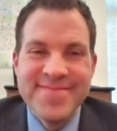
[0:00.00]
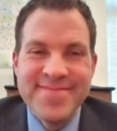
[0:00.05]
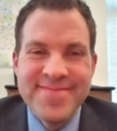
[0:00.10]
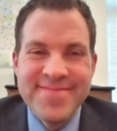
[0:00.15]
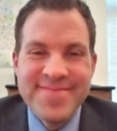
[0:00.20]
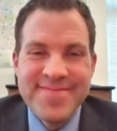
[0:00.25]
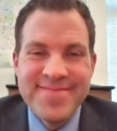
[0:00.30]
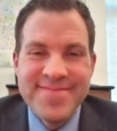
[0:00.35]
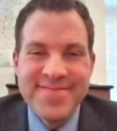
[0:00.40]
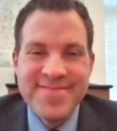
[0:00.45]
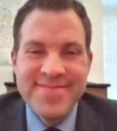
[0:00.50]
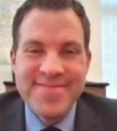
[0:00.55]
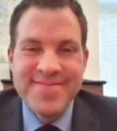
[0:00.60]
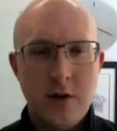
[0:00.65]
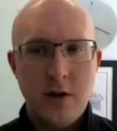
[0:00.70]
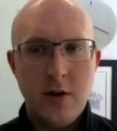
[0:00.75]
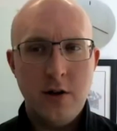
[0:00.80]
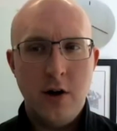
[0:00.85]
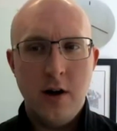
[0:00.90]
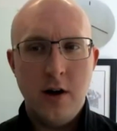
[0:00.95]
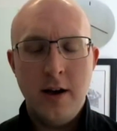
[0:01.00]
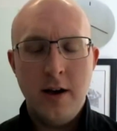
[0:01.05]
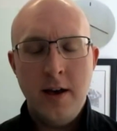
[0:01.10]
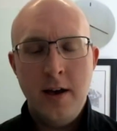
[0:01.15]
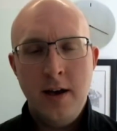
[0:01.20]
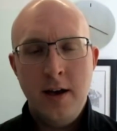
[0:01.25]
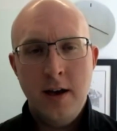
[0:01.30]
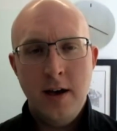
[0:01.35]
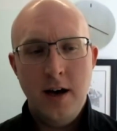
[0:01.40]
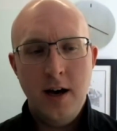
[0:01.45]
Sure. Thank you, Chair Long.
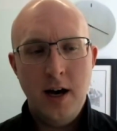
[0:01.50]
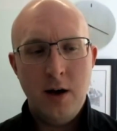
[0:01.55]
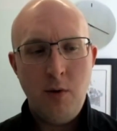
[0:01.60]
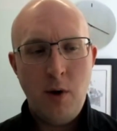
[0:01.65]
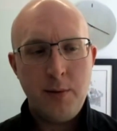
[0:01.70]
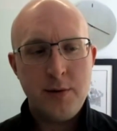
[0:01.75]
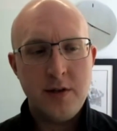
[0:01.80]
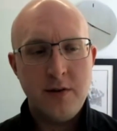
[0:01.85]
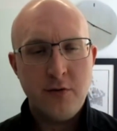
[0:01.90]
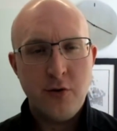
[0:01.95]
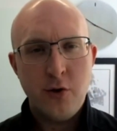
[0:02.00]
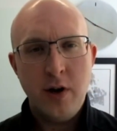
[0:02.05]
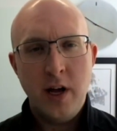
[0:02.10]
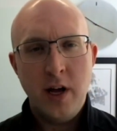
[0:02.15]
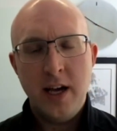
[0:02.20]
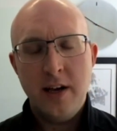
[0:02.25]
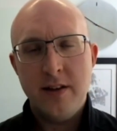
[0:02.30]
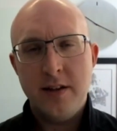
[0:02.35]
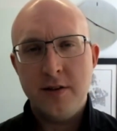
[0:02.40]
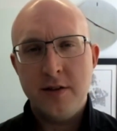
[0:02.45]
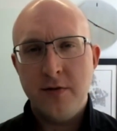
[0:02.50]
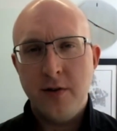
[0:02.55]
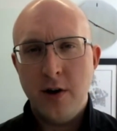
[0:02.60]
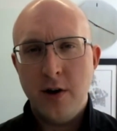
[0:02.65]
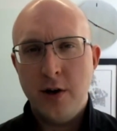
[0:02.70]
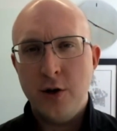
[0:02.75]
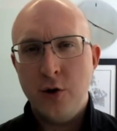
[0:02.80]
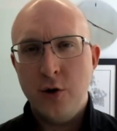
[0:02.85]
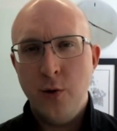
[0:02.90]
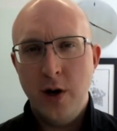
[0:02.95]
Representative Grunhagen, that's a very
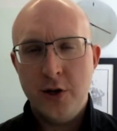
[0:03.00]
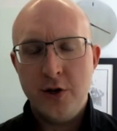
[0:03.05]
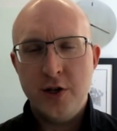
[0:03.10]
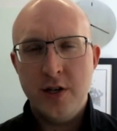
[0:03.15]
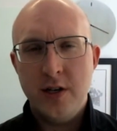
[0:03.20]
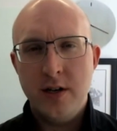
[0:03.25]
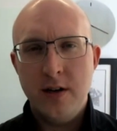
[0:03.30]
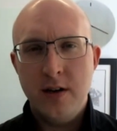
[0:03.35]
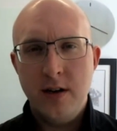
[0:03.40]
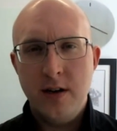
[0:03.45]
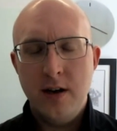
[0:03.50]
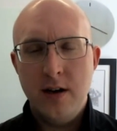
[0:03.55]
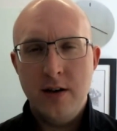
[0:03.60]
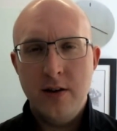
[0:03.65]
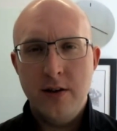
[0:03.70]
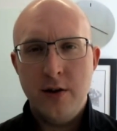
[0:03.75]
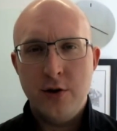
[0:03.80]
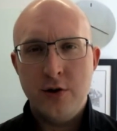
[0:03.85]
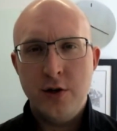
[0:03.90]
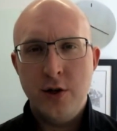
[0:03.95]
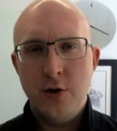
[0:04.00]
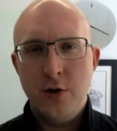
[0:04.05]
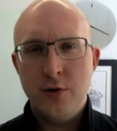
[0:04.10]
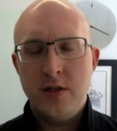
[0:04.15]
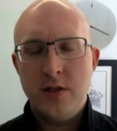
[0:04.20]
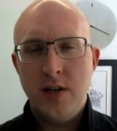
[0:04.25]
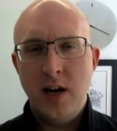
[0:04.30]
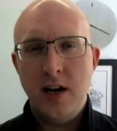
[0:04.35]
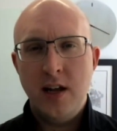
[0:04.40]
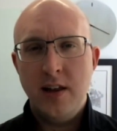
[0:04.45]
good question. There's no
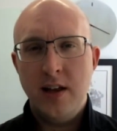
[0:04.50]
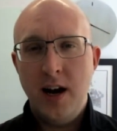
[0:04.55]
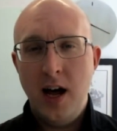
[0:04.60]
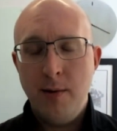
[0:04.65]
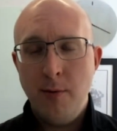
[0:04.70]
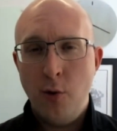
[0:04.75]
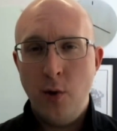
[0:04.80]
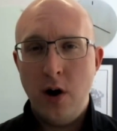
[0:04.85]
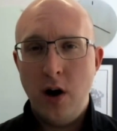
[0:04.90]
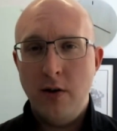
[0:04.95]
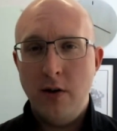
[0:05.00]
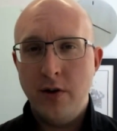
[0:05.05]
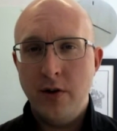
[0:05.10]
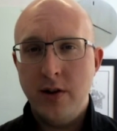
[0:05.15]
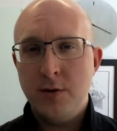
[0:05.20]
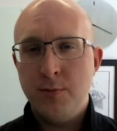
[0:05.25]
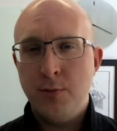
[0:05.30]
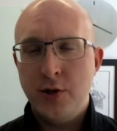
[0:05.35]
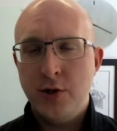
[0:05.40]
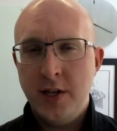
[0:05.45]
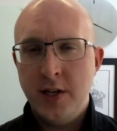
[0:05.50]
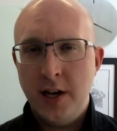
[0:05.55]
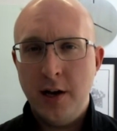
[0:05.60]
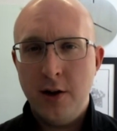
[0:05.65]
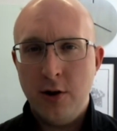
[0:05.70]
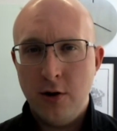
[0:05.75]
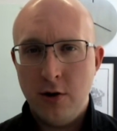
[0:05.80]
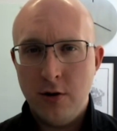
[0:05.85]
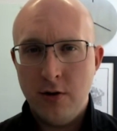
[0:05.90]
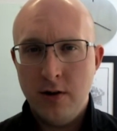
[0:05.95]
study that I'm aware of on this
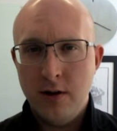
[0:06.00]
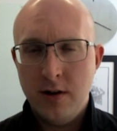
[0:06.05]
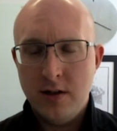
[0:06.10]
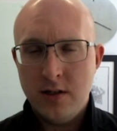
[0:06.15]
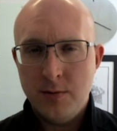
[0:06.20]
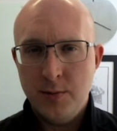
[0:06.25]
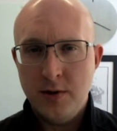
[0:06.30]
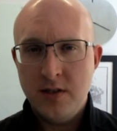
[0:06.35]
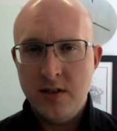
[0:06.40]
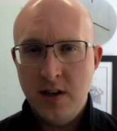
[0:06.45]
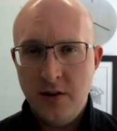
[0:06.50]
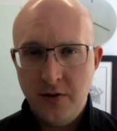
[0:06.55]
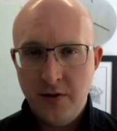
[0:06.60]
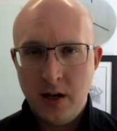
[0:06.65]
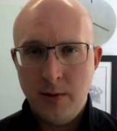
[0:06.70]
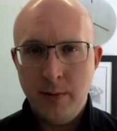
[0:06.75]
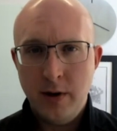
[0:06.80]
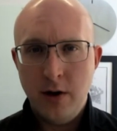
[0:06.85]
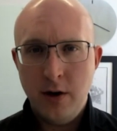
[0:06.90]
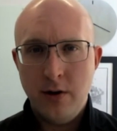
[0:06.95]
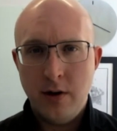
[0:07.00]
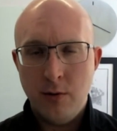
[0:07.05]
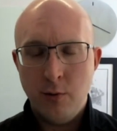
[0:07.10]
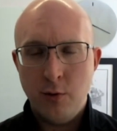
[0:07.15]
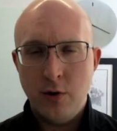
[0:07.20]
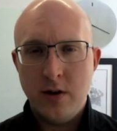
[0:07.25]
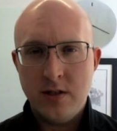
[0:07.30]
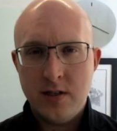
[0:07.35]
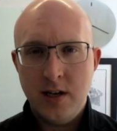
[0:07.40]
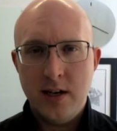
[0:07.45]
particular specific bill that
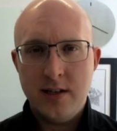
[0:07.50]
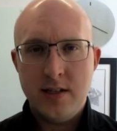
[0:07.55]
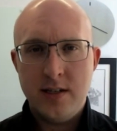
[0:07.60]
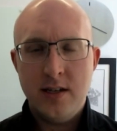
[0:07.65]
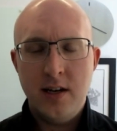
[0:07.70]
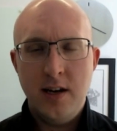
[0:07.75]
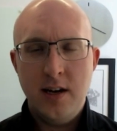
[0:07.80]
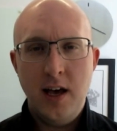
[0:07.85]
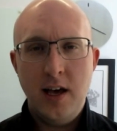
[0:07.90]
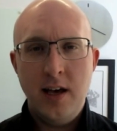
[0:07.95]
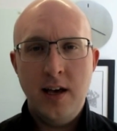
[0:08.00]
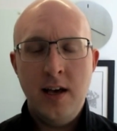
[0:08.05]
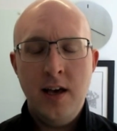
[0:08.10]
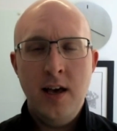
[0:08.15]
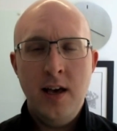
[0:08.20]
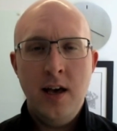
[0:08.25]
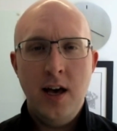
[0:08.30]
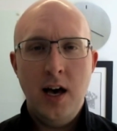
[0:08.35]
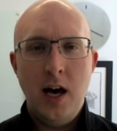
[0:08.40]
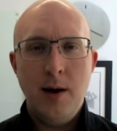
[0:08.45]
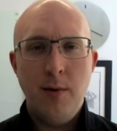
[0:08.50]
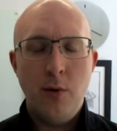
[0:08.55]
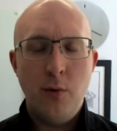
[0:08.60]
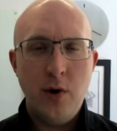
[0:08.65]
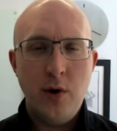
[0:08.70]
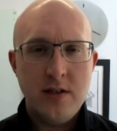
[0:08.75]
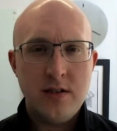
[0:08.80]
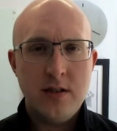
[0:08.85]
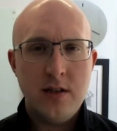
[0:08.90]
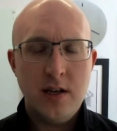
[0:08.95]
we're discussing today, but
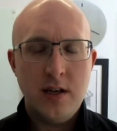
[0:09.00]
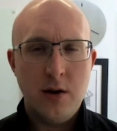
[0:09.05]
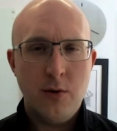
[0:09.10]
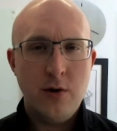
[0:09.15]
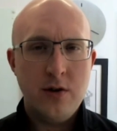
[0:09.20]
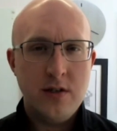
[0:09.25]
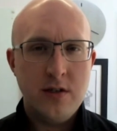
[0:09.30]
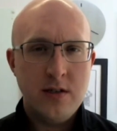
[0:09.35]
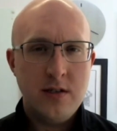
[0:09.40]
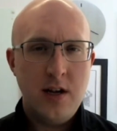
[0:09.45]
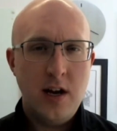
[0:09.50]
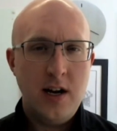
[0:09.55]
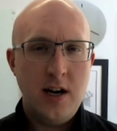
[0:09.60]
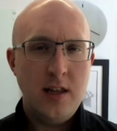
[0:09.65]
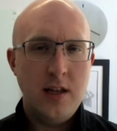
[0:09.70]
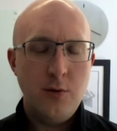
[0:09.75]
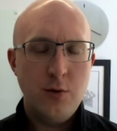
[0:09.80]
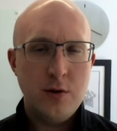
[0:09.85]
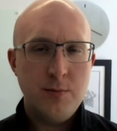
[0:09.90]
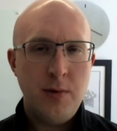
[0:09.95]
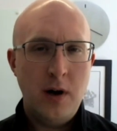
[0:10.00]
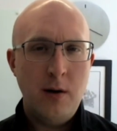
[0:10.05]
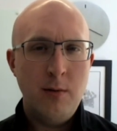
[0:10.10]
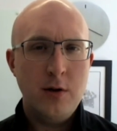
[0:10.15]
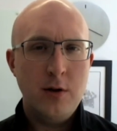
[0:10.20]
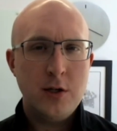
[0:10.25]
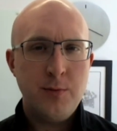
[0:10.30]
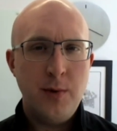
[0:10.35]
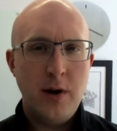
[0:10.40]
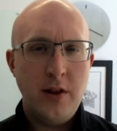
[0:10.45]
recently there was a study that was
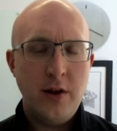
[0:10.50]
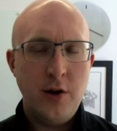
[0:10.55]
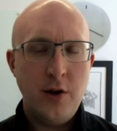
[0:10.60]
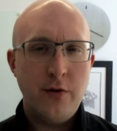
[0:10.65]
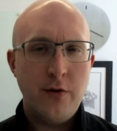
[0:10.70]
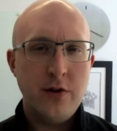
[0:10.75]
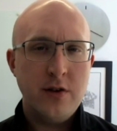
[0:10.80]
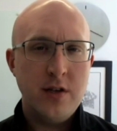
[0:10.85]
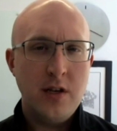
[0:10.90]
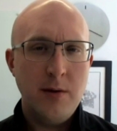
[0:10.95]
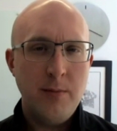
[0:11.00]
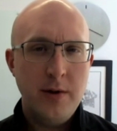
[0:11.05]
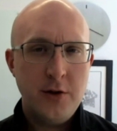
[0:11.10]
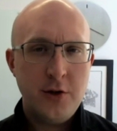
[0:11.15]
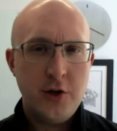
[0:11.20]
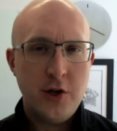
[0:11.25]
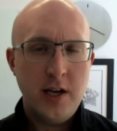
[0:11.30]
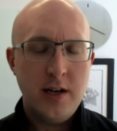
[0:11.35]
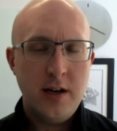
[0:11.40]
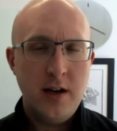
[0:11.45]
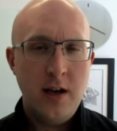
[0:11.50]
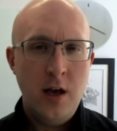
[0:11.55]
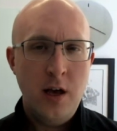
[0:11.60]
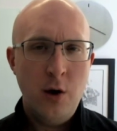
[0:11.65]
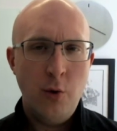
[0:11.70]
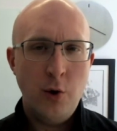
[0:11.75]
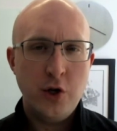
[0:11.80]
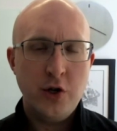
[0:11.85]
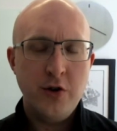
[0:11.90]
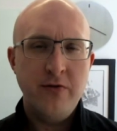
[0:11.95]
published by the University of Michigan,
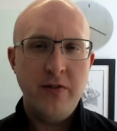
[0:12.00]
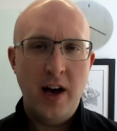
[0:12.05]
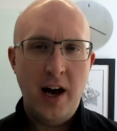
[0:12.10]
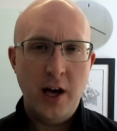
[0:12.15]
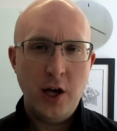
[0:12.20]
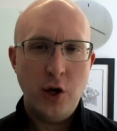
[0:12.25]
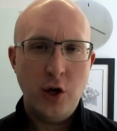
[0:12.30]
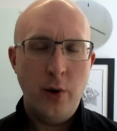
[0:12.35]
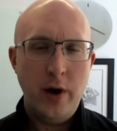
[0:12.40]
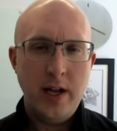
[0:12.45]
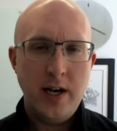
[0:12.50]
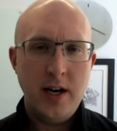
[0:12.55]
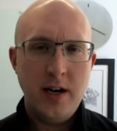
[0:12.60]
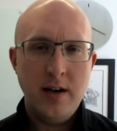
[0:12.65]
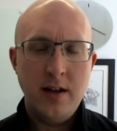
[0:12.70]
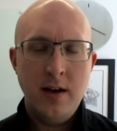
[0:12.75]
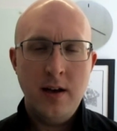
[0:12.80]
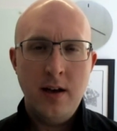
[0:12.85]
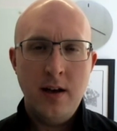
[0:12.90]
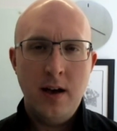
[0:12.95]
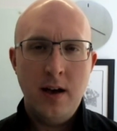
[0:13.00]
which evaluated